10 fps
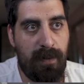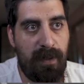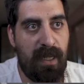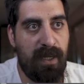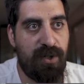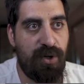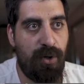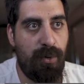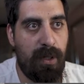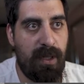Like
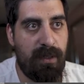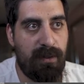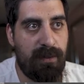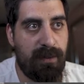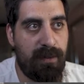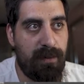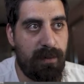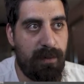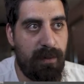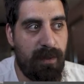so, and
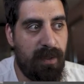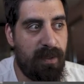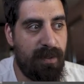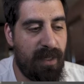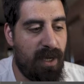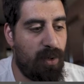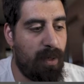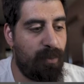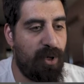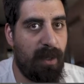now
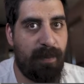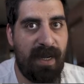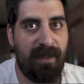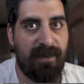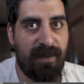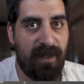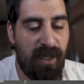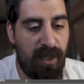I'm gonna paint